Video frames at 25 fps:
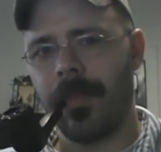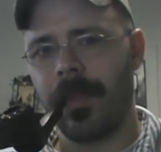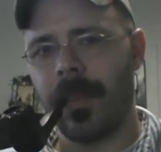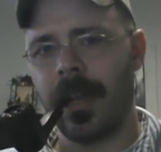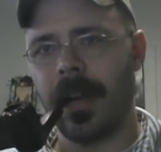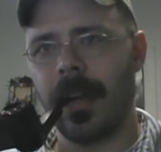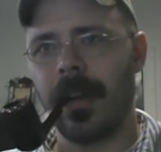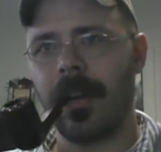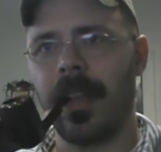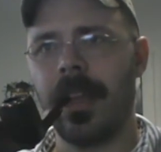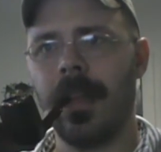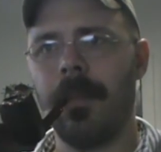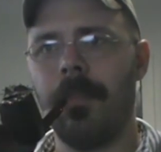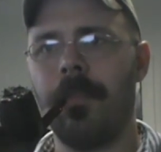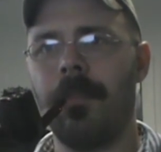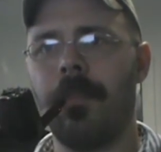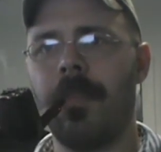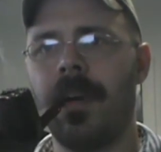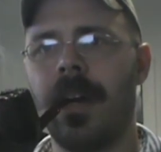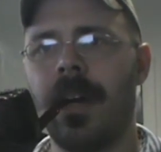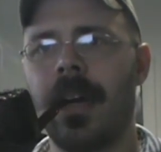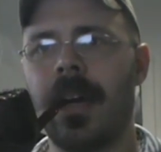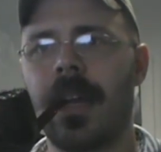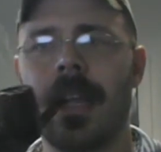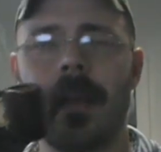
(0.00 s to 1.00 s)
and I'll keep
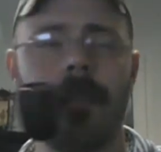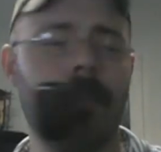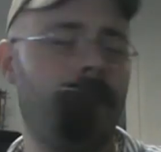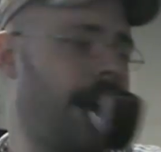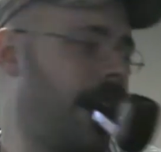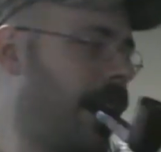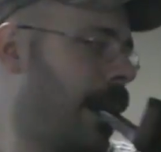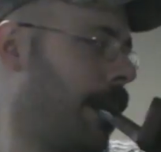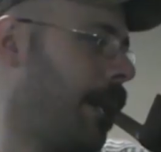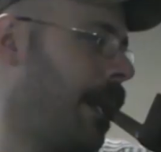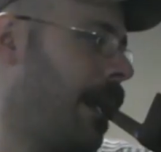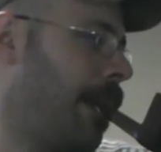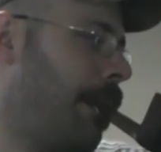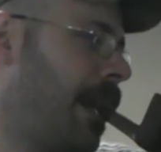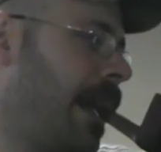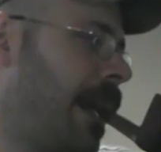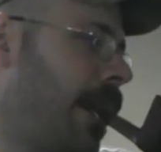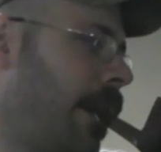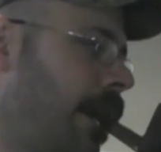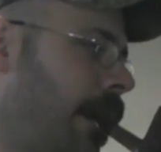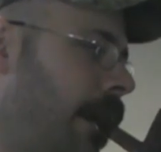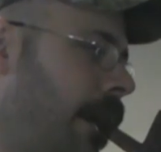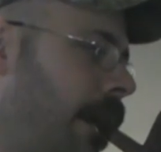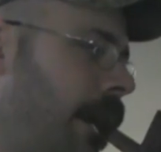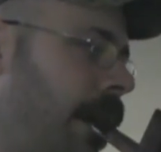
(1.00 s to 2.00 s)
trying to pump
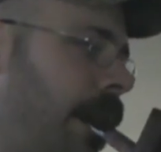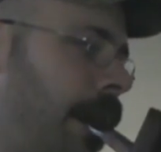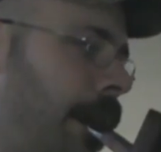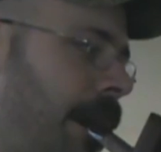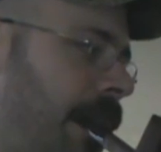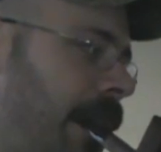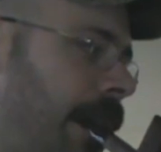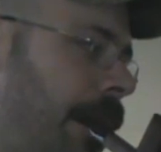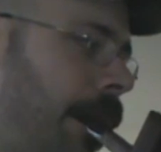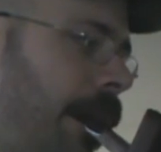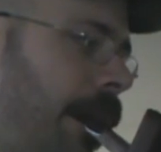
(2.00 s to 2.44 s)
out some of these